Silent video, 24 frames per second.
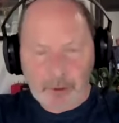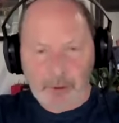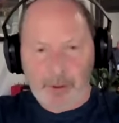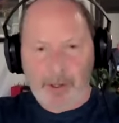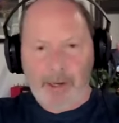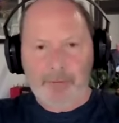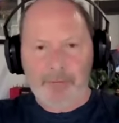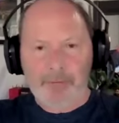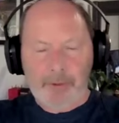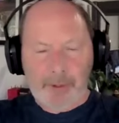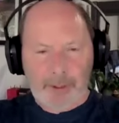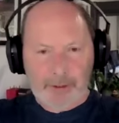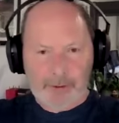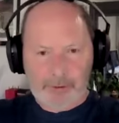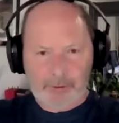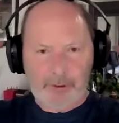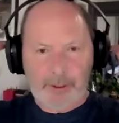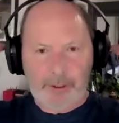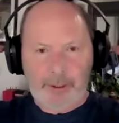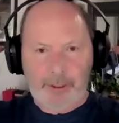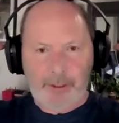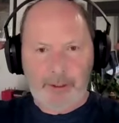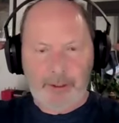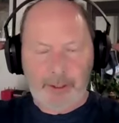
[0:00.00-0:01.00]
everything's
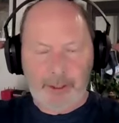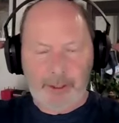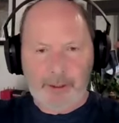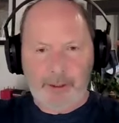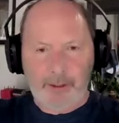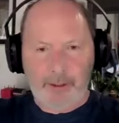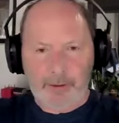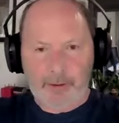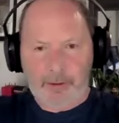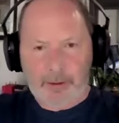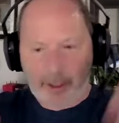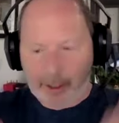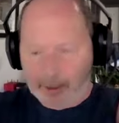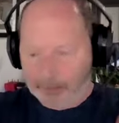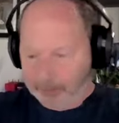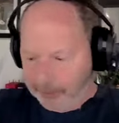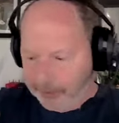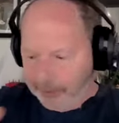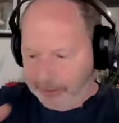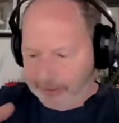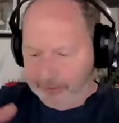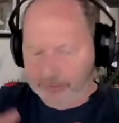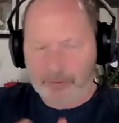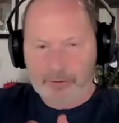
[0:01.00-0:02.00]
sitting like a cup
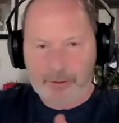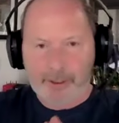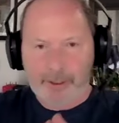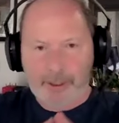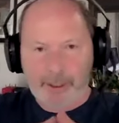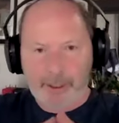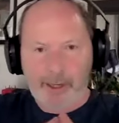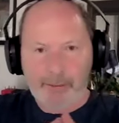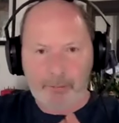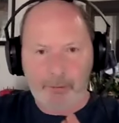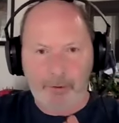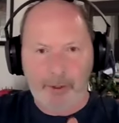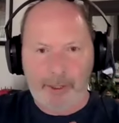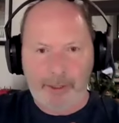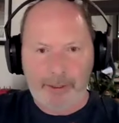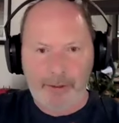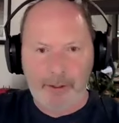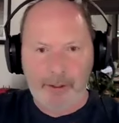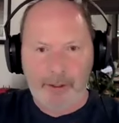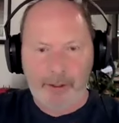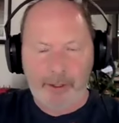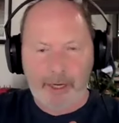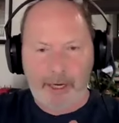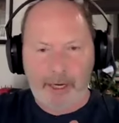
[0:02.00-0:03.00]
that's sitting upright.
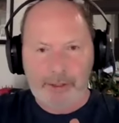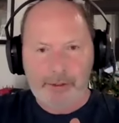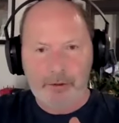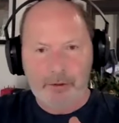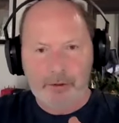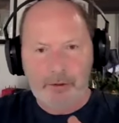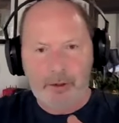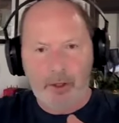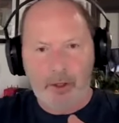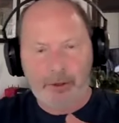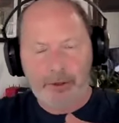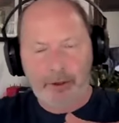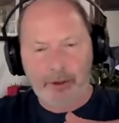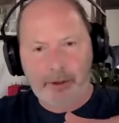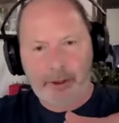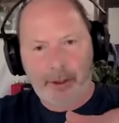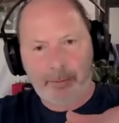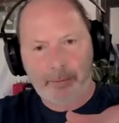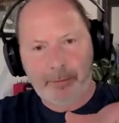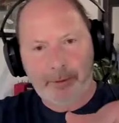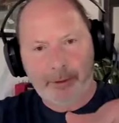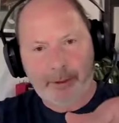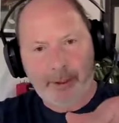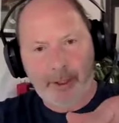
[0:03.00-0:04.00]
As you start to
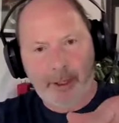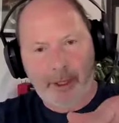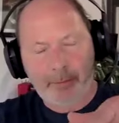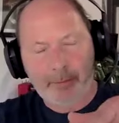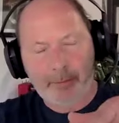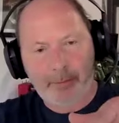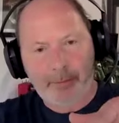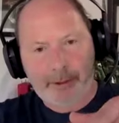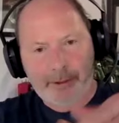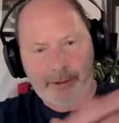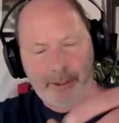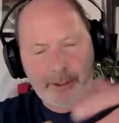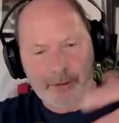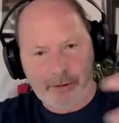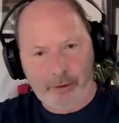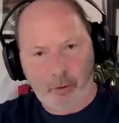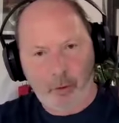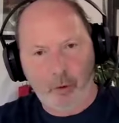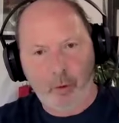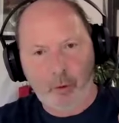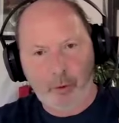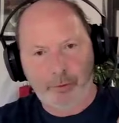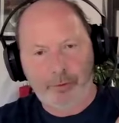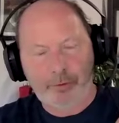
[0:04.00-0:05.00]
tip the cup, it doesn't
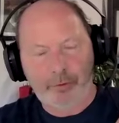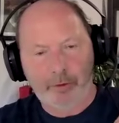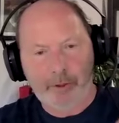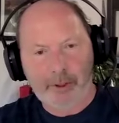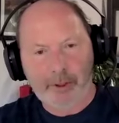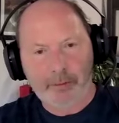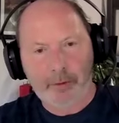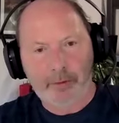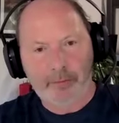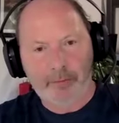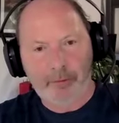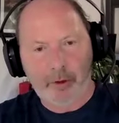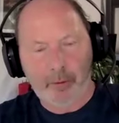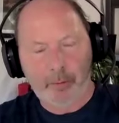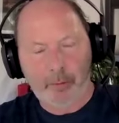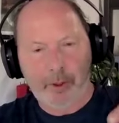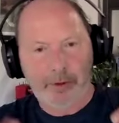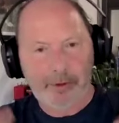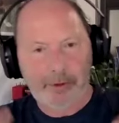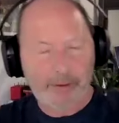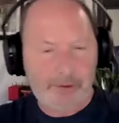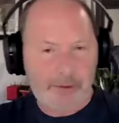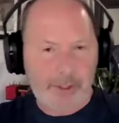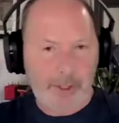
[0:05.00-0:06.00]
hold the liquid very well.
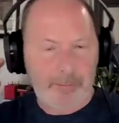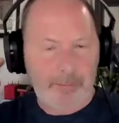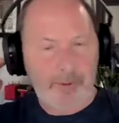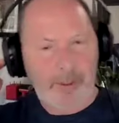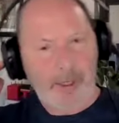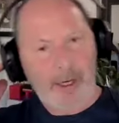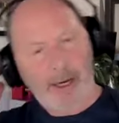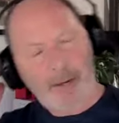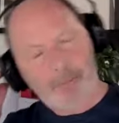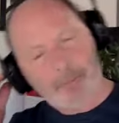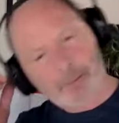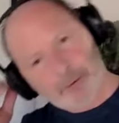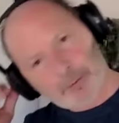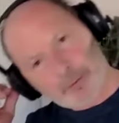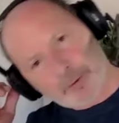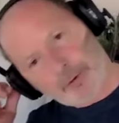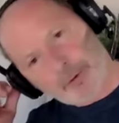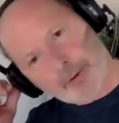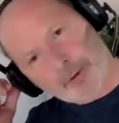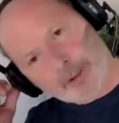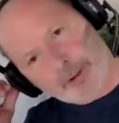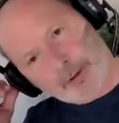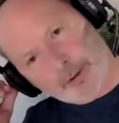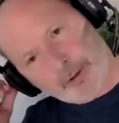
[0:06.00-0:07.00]
And the same thing happens with
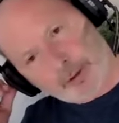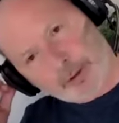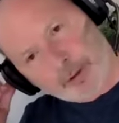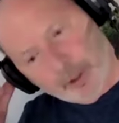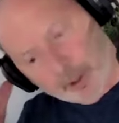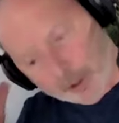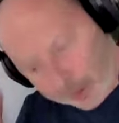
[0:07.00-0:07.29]
your ear